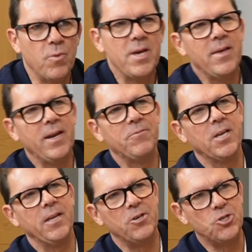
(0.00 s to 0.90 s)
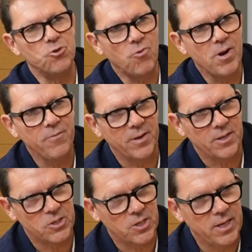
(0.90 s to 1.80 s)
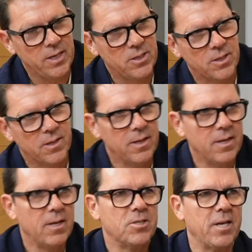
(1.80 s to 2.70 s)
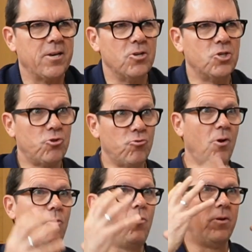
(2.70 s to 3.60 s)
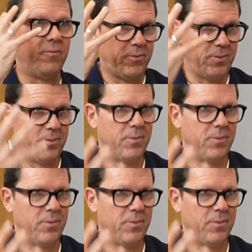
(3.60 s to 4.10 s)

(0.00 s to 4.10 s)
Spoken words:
We then have to get in the driving seat, take control of